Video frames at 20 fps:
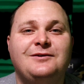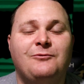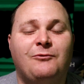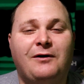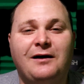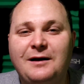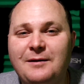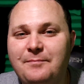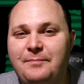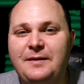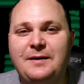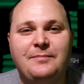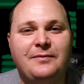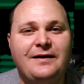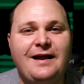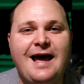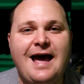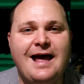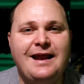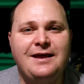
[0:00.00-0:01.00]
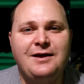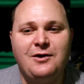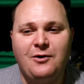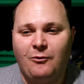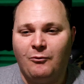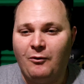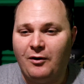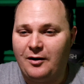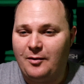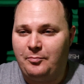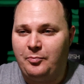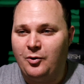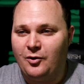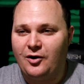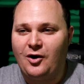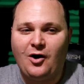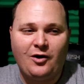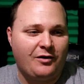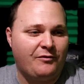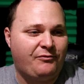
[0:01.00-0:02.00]
One of them people that want to
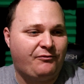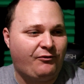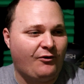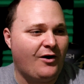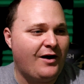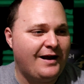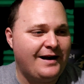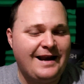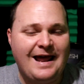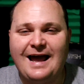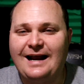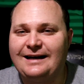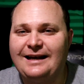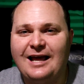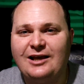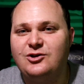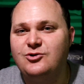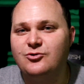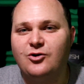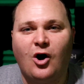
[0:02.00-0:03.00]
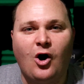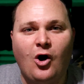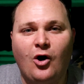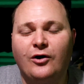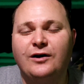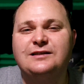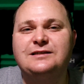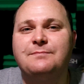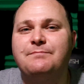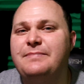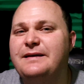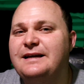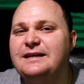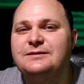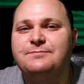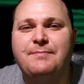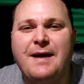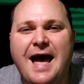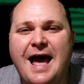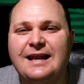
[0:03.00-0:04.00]
put on a front and act like you the hardest and
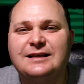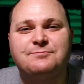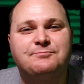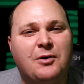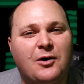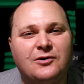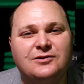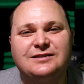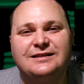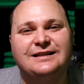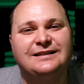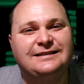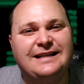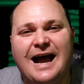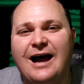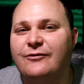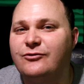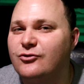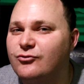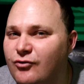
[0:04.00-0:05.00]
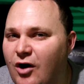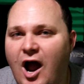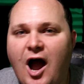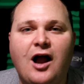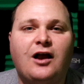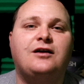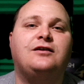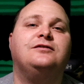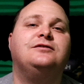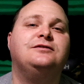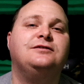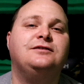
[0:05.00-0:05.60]
biggest, baddest person and down the rock?